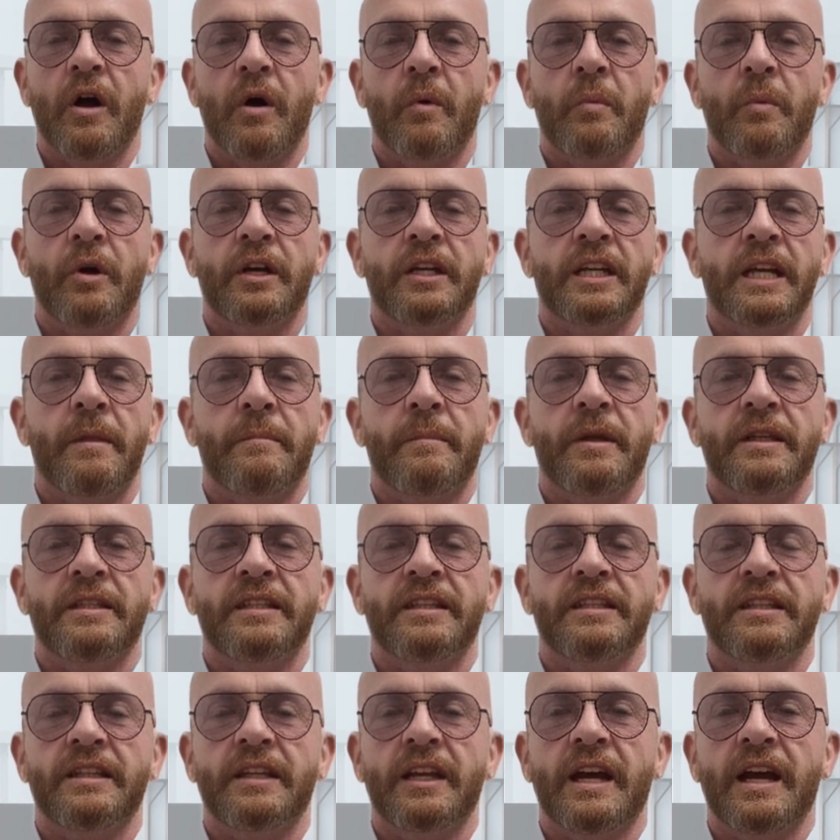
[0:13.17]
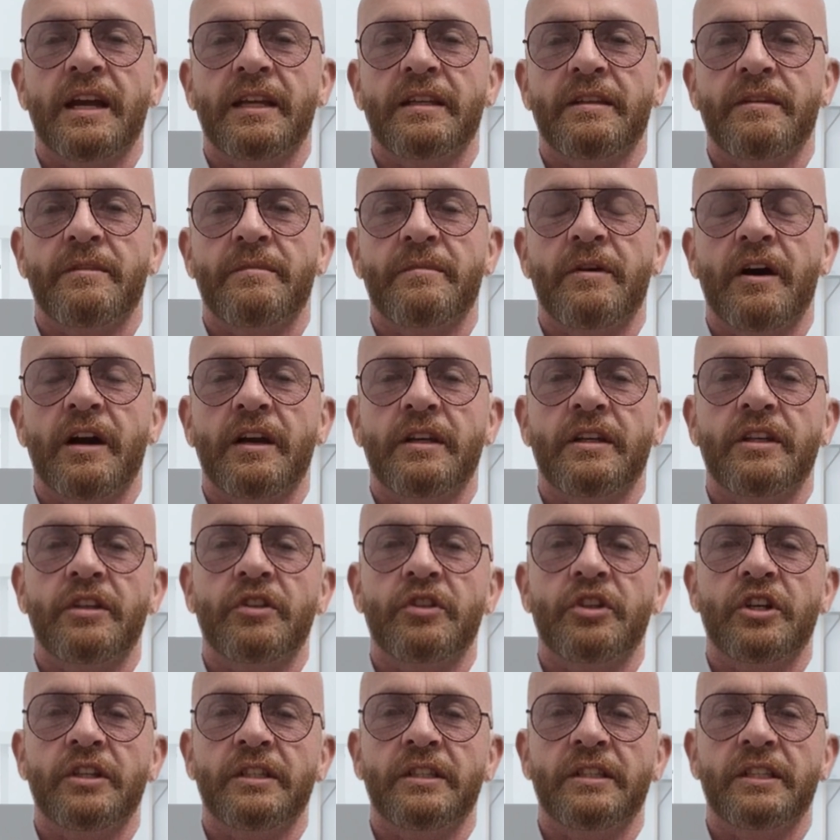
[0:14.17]
We're keeping this light, fun, and
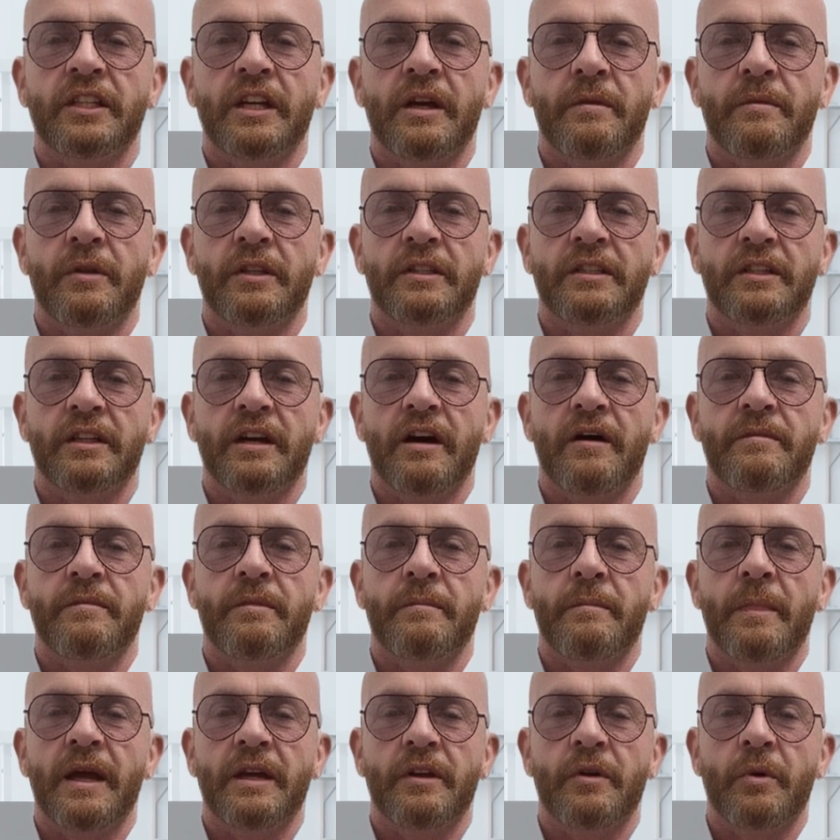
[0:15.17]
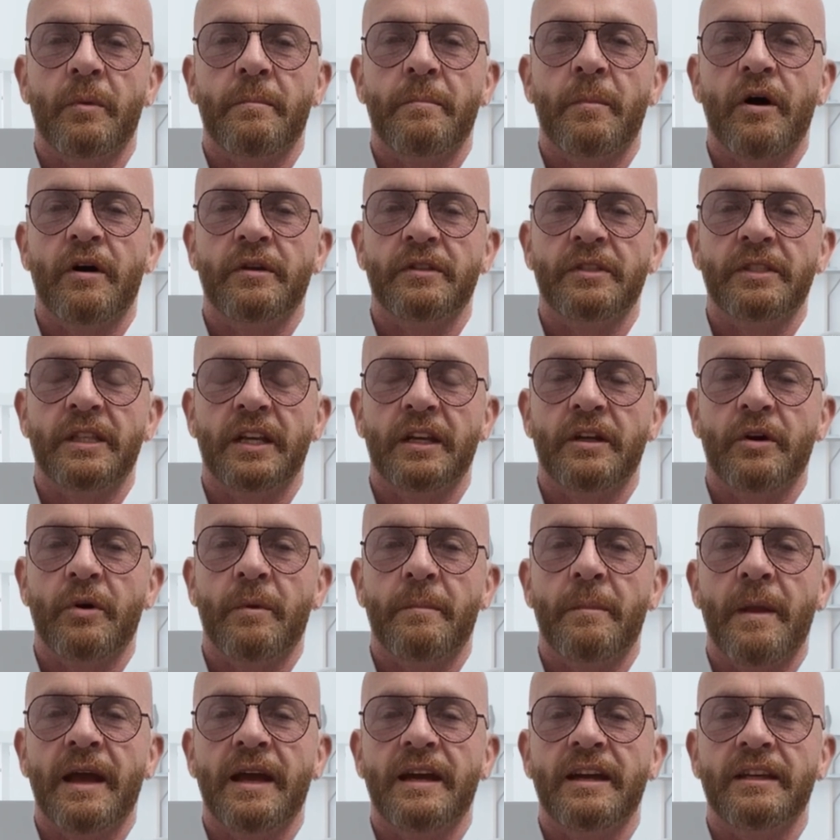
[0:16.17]
just serious enough to make your boss think you're
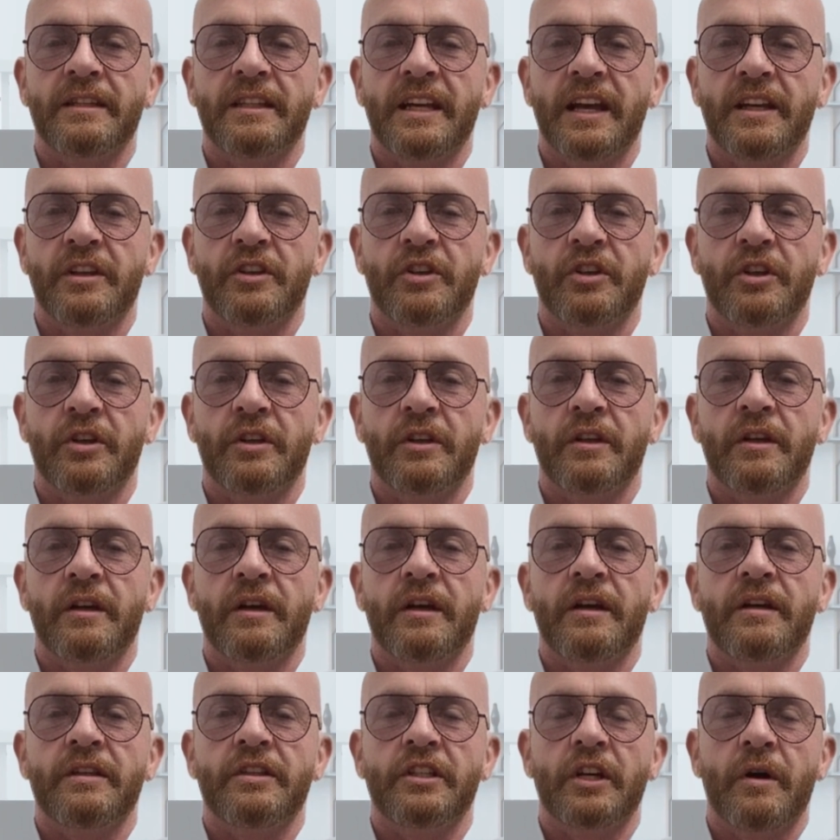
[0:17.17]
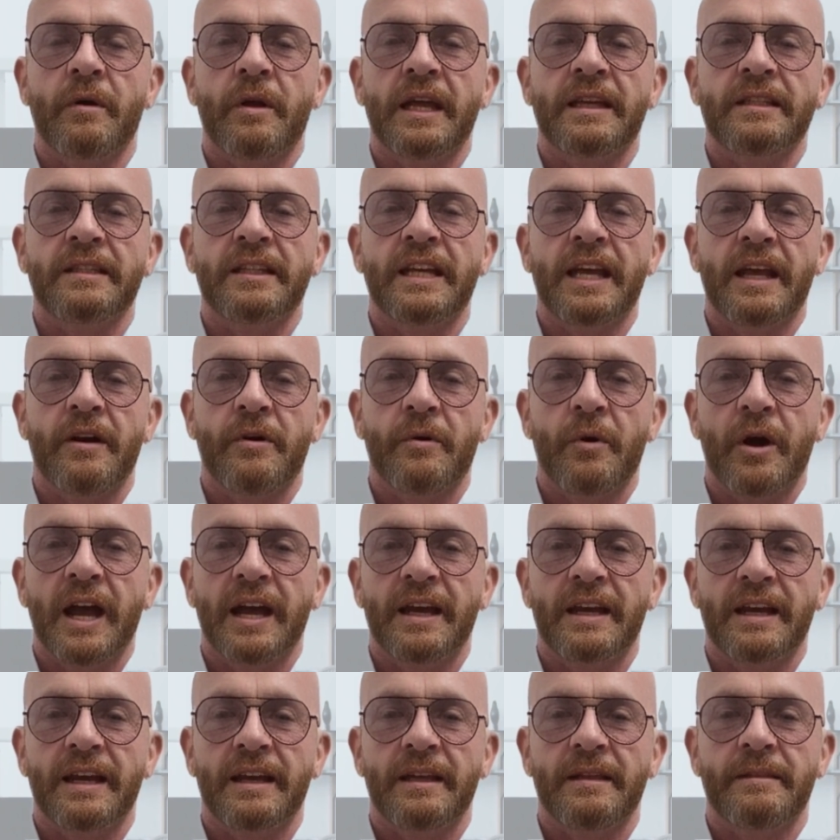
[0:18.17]
paying attention. So let's get
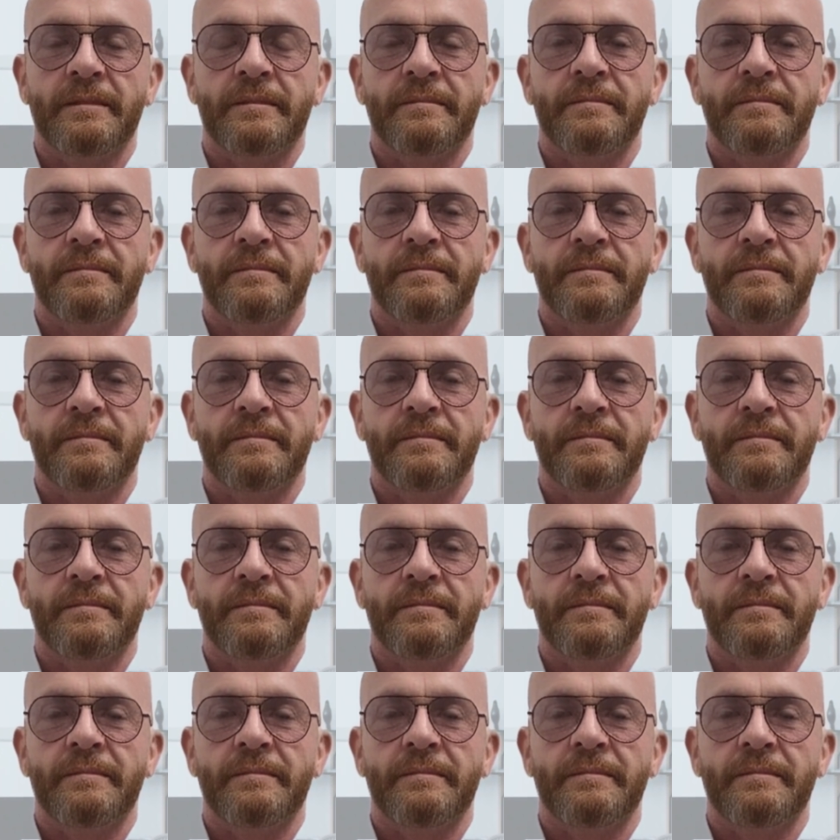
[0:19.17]
cracking.